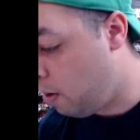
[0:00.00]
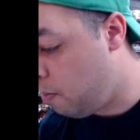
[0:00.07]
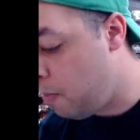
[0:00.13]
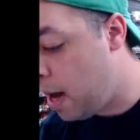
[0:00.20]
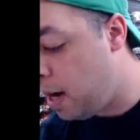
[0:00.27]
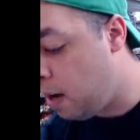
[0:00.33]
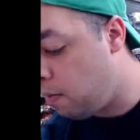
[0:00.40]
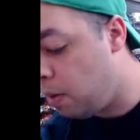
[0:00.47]

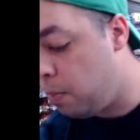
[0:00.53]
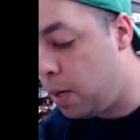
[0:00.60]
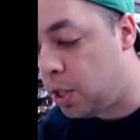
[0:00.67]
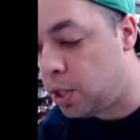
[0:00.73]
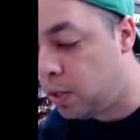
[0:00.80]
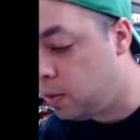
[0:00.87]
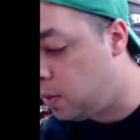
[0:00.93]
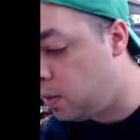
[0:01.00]
many of the
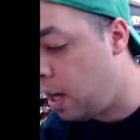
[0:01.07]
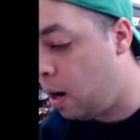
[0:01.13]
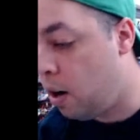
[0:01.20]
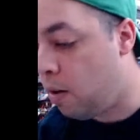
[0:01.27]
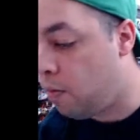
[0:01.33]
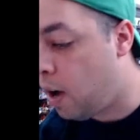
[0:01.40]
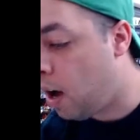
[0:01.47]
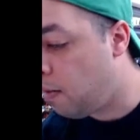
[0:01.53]
missions that
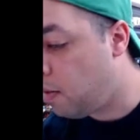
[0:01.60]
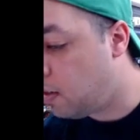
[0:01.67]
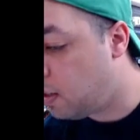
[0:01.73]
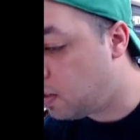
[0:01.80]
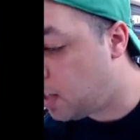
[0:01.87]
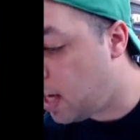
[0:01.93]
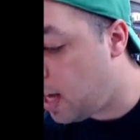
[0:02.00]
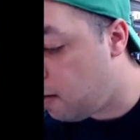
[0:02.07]
are involved in
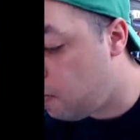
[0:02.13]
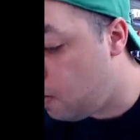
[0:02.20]
this game.